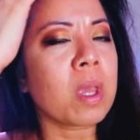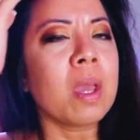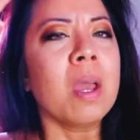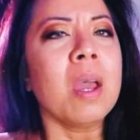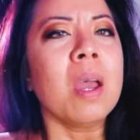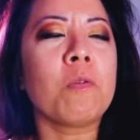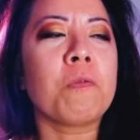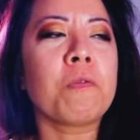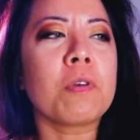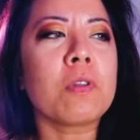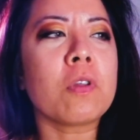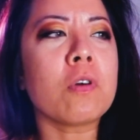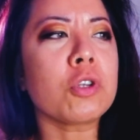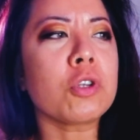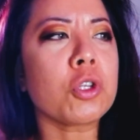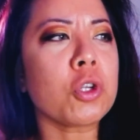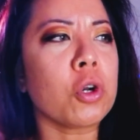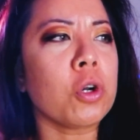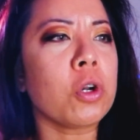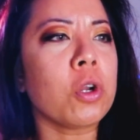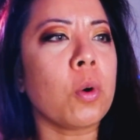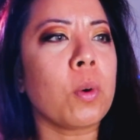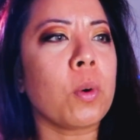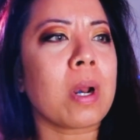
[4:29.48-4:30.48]
For those who don't
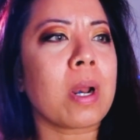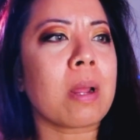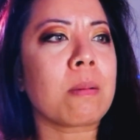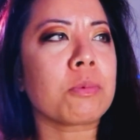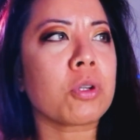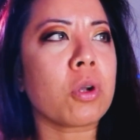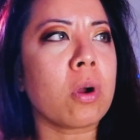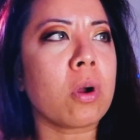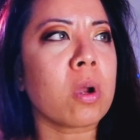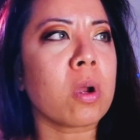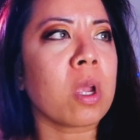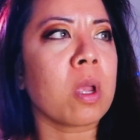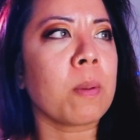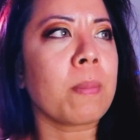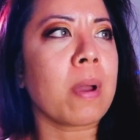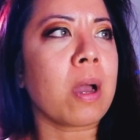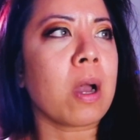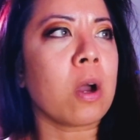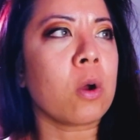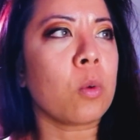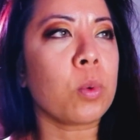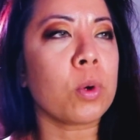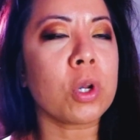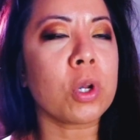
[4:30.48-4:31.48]
know what I'm talking
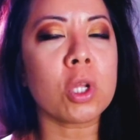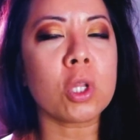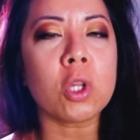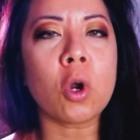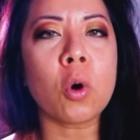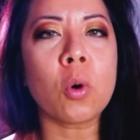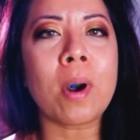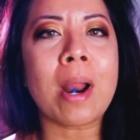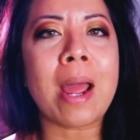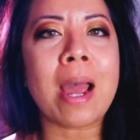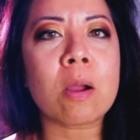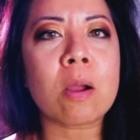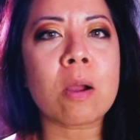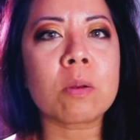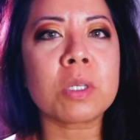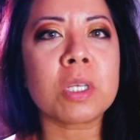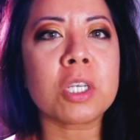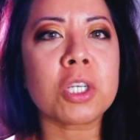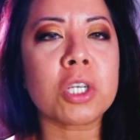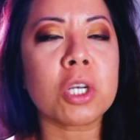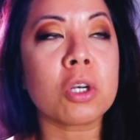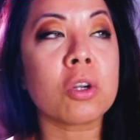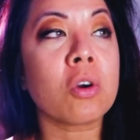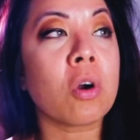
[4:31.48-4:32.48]
about, when you lower
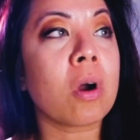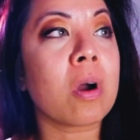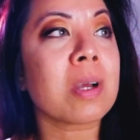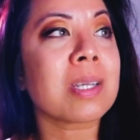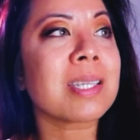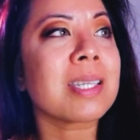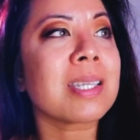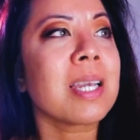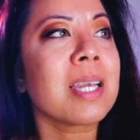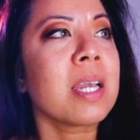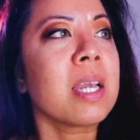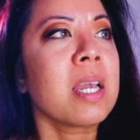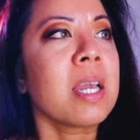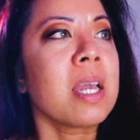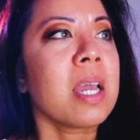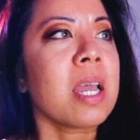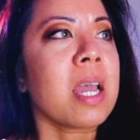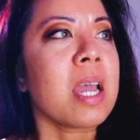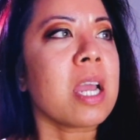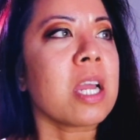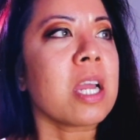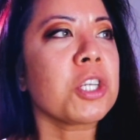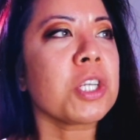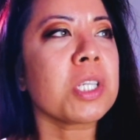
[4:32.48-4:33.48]
acquisition costs,
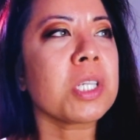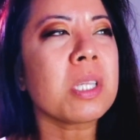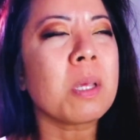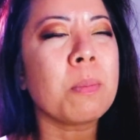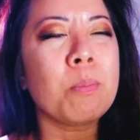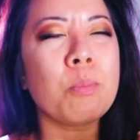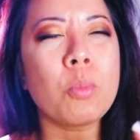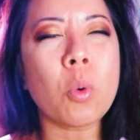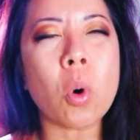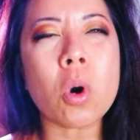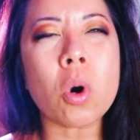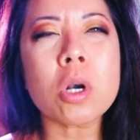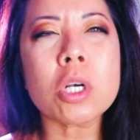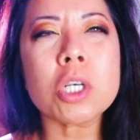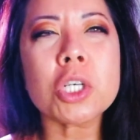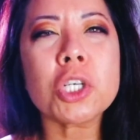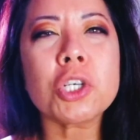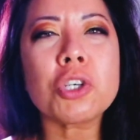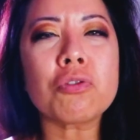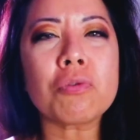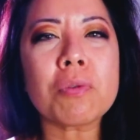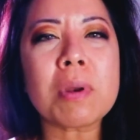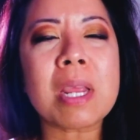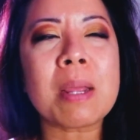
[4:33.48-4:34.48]
it's just the more
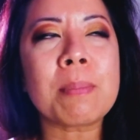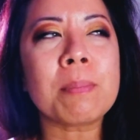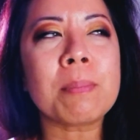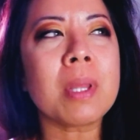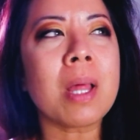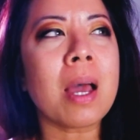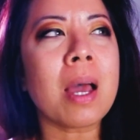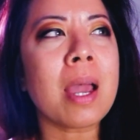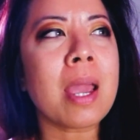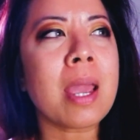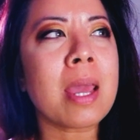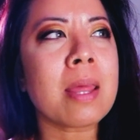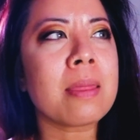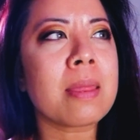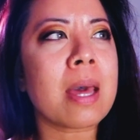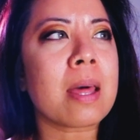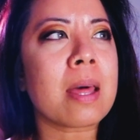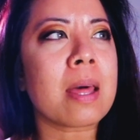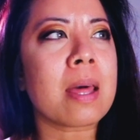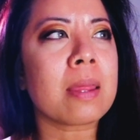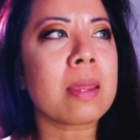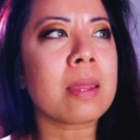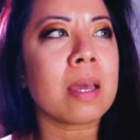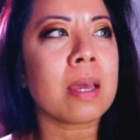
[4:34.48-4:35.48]
streamlined
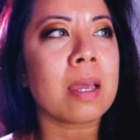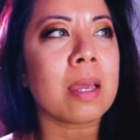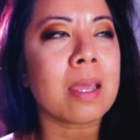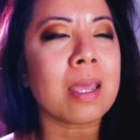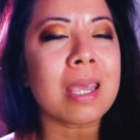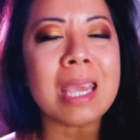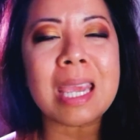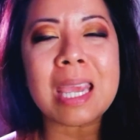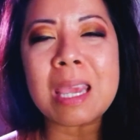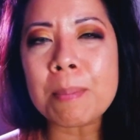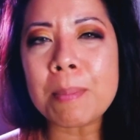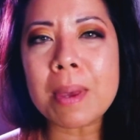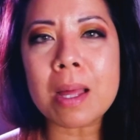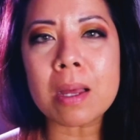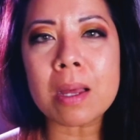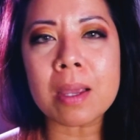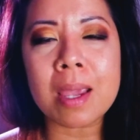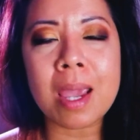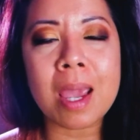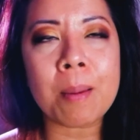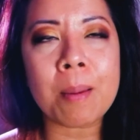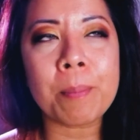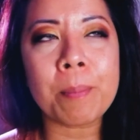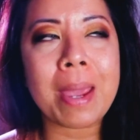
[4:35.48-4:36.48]
that the email
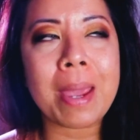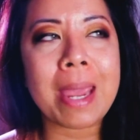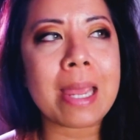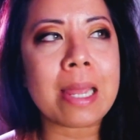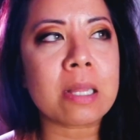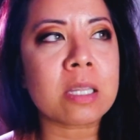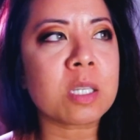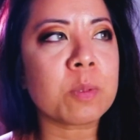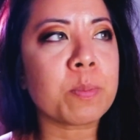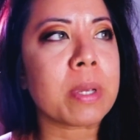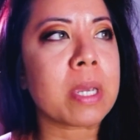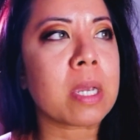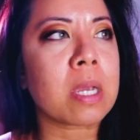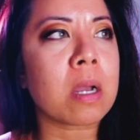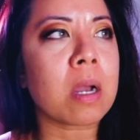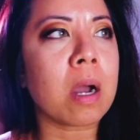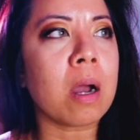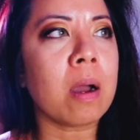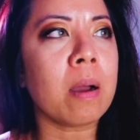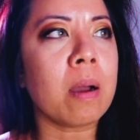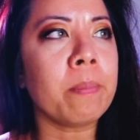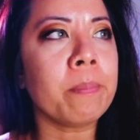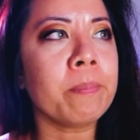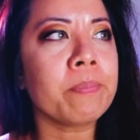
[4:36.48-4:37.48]
campaigns
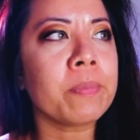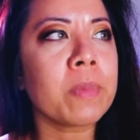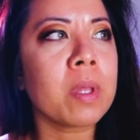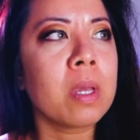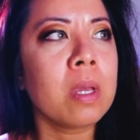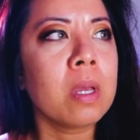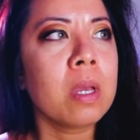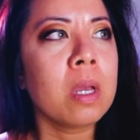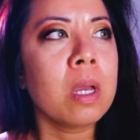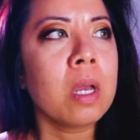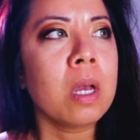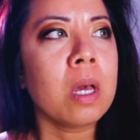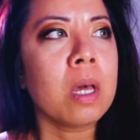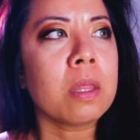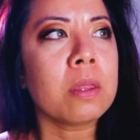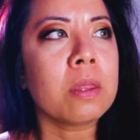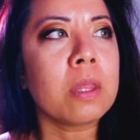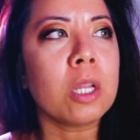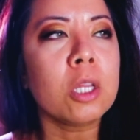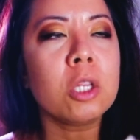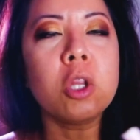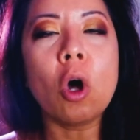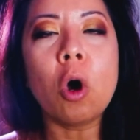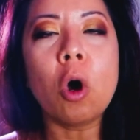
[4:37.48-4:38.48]
become, the
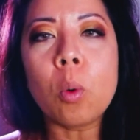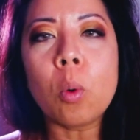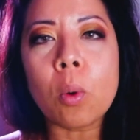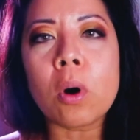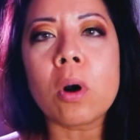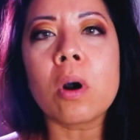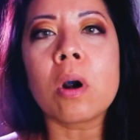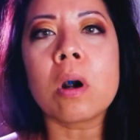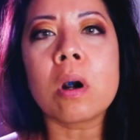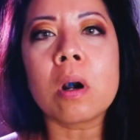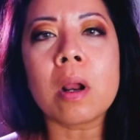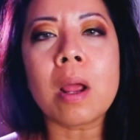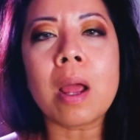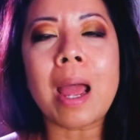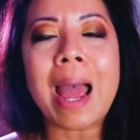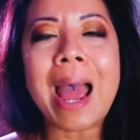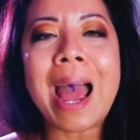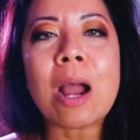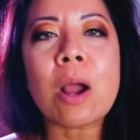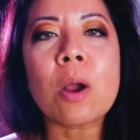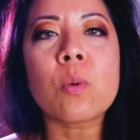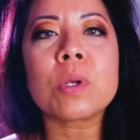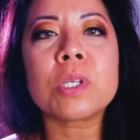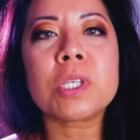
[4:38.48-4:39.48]
lower
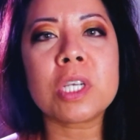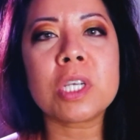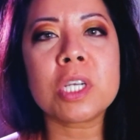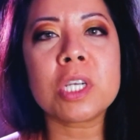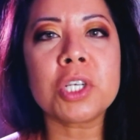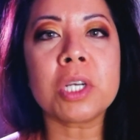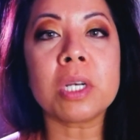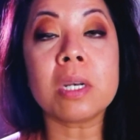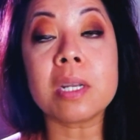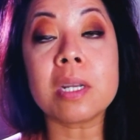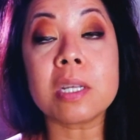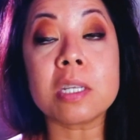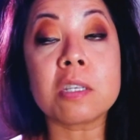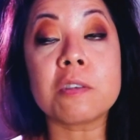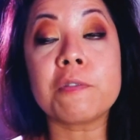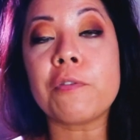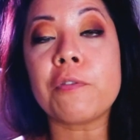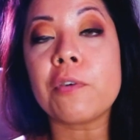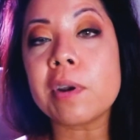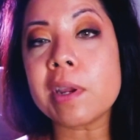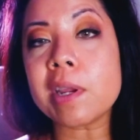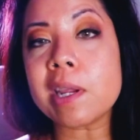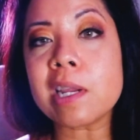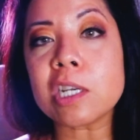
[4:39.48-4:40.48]
acquisition it is for
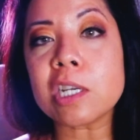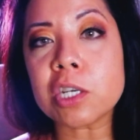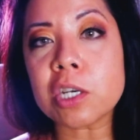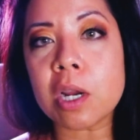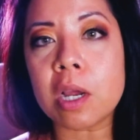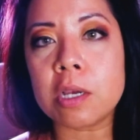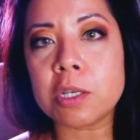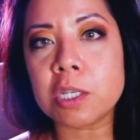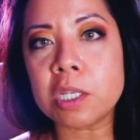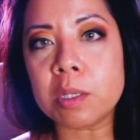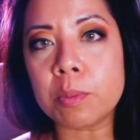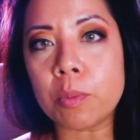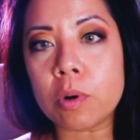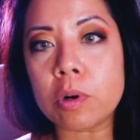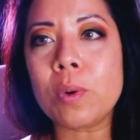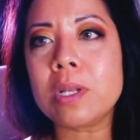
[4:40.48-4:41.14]
each customer.